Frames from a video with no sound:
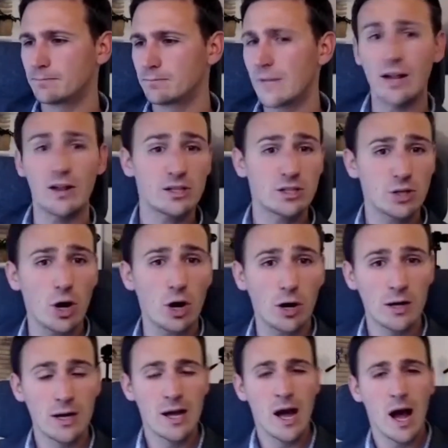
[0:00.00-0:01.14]
Now let's talk
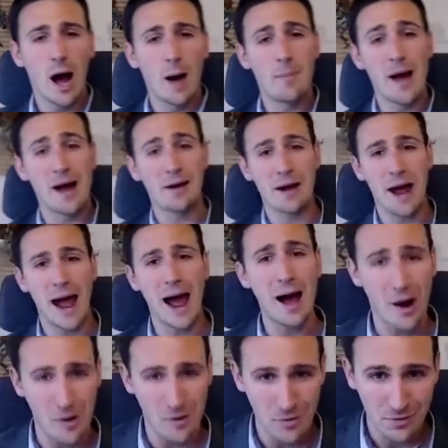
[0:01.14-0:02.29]
about
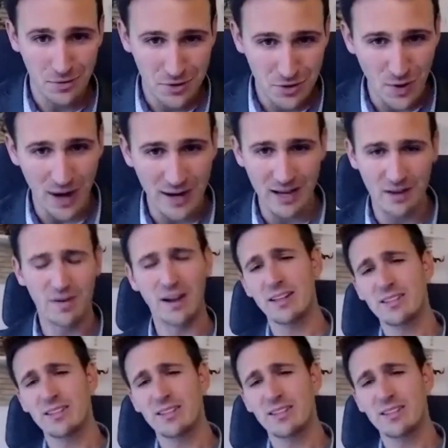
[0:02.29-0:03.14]
how you identify.